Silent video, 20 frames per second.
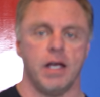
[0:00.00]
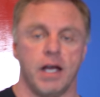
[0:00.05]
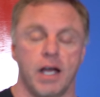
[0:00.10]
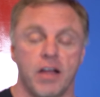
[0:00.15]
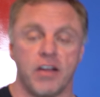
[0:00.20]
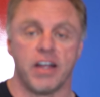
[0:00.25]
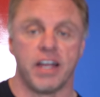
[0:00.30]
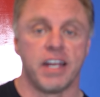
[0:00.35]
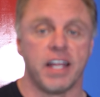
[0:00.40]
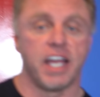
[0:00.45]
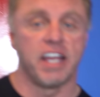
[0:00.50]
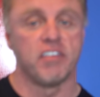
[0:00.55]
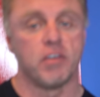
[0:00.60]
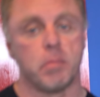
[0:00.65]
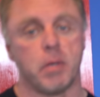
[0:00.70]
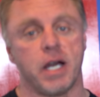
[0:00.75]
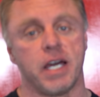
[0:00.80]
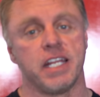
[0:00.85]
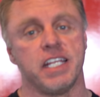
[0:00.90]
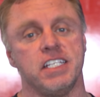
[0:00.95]
All right, hi
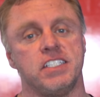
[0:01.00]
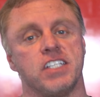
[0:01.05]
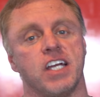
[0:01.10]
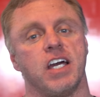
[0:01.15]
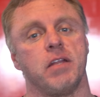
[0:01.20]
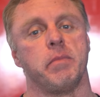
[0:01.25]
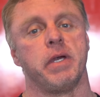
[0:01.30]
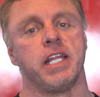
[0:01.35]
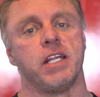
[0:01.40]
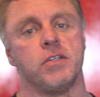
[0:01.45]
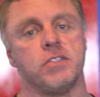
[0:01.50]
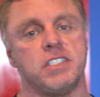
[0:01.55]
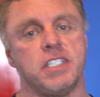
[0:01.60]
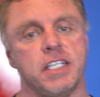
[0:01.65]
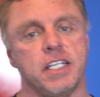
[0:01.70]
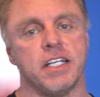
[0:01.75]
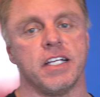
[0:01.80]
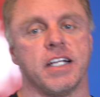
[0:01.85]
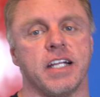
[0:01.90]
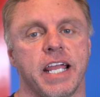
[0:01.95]
everybody, John Meadows
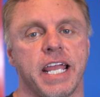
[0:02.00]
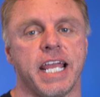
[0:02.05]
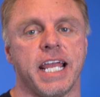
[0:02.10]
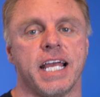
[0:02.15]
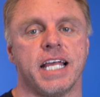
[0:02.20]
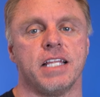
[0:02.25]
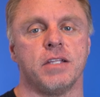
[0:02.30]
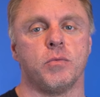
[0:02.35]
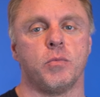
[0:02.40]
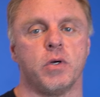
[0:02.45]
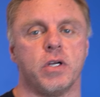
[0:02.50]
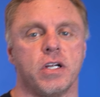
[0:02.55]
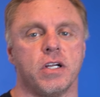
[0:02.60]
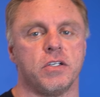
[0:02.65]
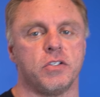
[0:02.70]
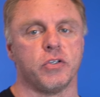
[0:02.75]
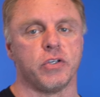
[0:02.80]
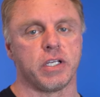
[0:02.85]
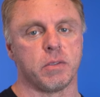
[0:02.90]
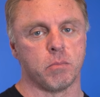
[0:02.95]
here, and
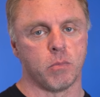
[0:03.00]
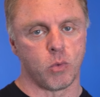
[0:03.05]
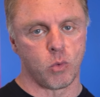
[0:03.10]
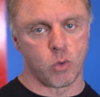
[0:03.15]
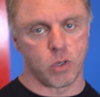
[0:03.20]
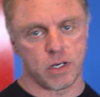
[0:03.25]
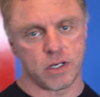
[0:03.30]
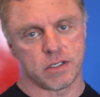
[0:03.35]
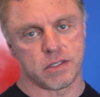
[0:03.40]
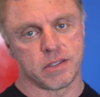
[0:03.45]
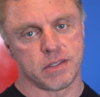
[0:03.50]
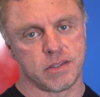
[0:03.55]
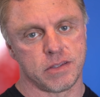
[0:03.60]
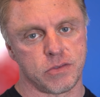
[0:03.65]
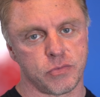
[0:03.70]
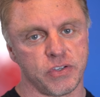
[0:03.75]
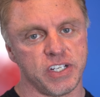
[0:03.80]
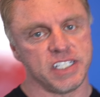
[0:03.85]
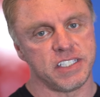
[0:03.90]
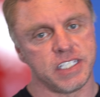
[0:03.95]
we're doing more
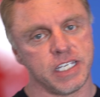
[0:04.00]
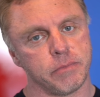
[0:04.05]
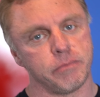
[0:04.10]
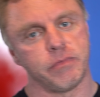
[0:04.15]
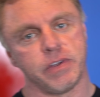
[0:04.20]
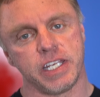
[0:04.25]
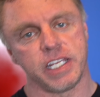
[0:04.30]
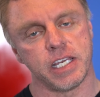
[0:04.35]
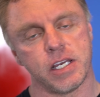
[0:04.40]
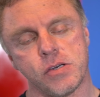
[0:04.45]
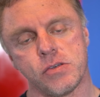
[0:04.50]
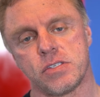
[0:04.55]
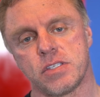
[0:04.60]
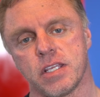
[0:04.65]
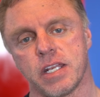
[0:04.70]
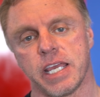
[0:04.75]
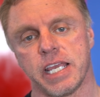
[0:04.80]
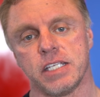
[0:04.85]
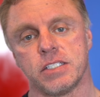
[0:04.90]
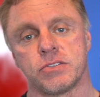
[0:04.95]
three tip
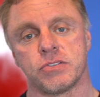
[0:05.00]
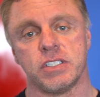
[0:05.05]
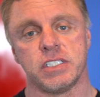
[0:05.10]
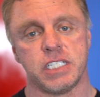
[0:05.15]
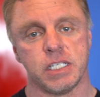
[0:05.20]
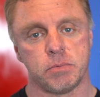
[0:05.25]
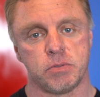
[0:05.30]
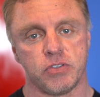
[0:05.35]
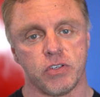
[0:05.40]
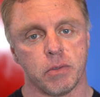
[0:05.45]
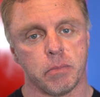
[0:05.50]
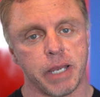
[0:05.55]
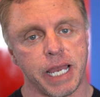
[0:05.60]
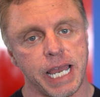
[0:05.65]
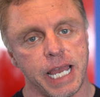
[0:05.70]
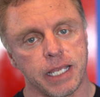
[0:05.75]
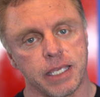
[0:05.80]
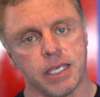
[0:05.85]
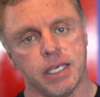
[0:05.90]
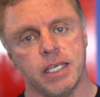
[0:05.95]
videos. Today's three tips here
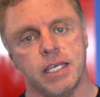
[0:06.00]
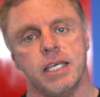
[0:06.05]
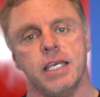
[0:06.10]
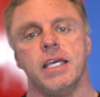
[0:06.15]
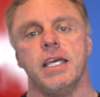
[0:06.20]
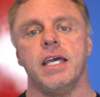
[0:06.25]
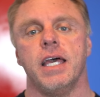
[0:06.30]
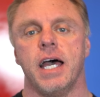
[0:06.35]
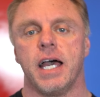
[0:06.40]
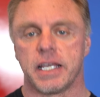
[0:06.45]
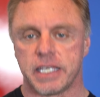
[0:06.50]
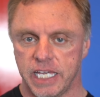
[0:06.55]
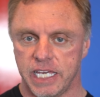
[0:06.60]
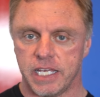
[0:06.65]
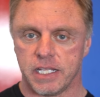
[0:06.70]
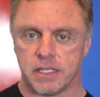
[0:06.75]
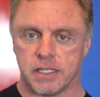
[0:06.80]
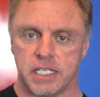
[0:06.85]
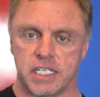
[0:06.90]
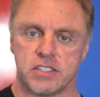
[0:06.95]
back.
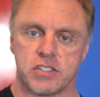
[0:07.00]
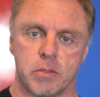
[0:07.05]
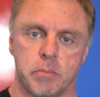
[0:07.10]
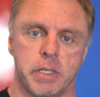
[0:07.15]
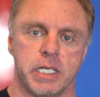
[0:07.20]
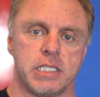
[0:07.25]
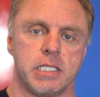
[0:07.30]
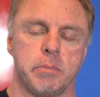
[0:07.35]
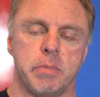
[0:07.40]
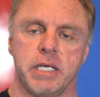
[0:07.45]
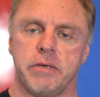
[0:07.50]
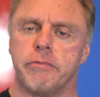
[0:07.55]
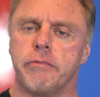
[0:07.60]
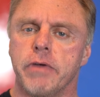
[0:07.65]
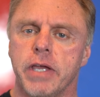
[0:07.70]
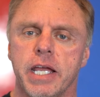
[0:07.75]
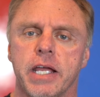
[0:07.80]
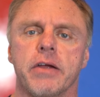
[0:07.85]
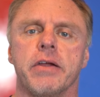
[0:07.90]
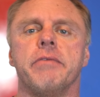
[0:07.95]
Again, these are meant to be
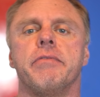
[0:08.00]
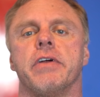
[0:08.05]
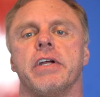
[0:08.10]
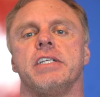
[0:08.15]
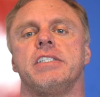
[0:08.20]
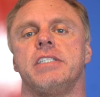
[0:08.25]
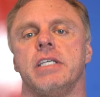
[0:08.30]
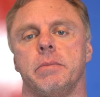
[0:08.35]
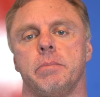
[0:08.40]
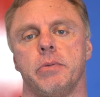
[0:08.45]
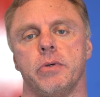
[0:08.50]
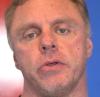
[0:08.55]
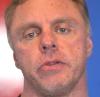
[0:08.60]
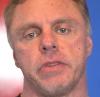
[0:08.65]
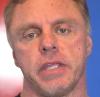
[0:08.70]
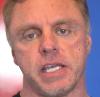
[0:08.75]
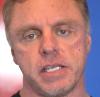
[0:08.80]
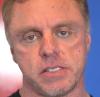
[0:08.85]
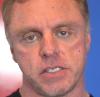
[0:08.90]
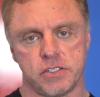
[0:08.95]
very, very simple,
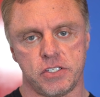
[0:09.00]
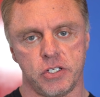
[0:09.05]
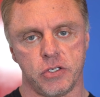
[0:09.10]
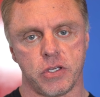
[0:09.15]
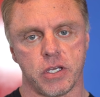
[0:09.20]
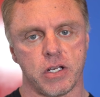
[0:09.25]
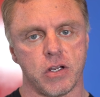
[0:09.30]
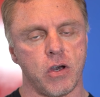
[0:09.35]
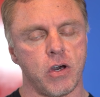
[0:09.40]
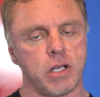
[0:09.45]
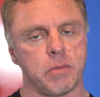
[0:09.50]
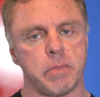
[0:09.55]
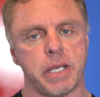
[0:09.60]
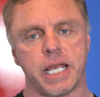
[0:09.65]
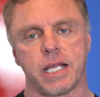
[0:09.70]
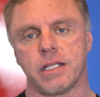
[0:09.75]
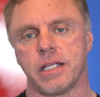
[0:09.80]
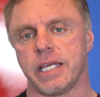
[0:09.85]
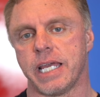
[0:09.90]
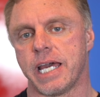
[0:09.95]
things that you can
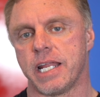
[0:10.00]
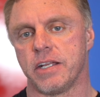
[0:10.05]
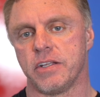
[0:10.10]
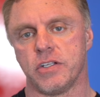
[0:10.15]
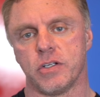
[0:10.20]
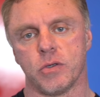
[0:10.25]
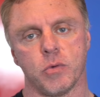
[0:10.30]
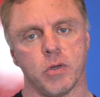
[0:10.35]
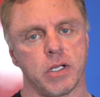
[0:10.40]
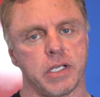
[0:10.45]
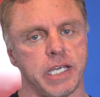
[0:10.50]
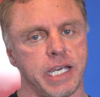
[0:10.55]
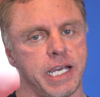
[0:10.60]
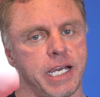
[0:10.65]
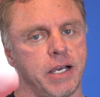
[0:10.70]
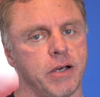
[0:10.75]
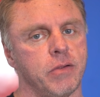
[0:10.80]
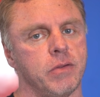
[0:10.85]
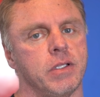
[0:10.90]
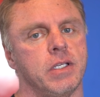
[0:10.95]
automatically add in your
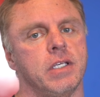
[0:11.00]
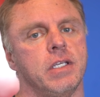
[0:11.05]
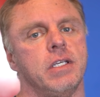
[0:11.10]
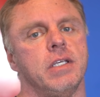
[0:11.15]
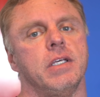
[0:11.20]
workout. I'm